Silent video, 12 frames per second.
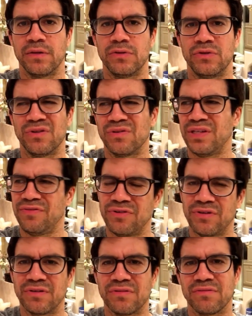You know,
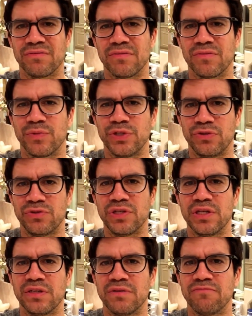when you're
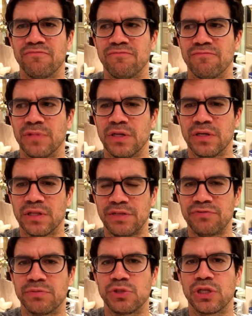done,
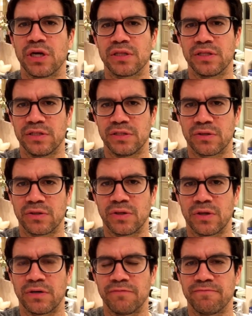leave some chocolate in their
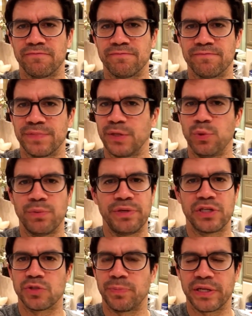car. They wouldn't be
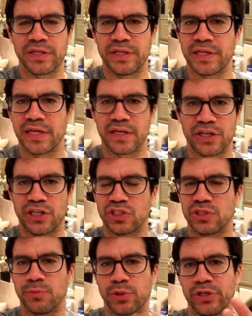expecting that. A
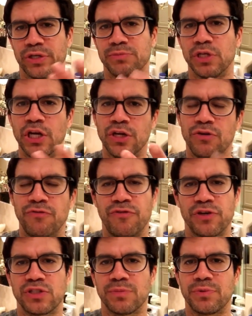customer comes, you
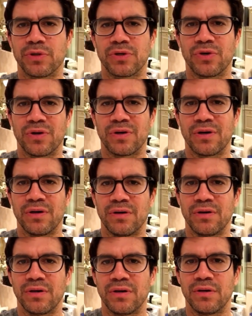fix up their car,
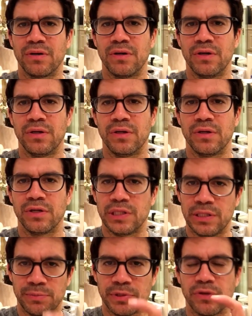you
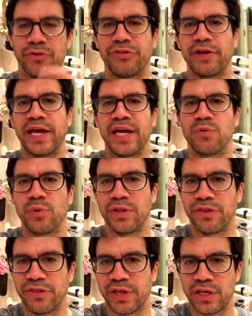leave them a little
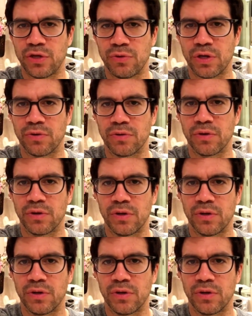handwritten thank you note.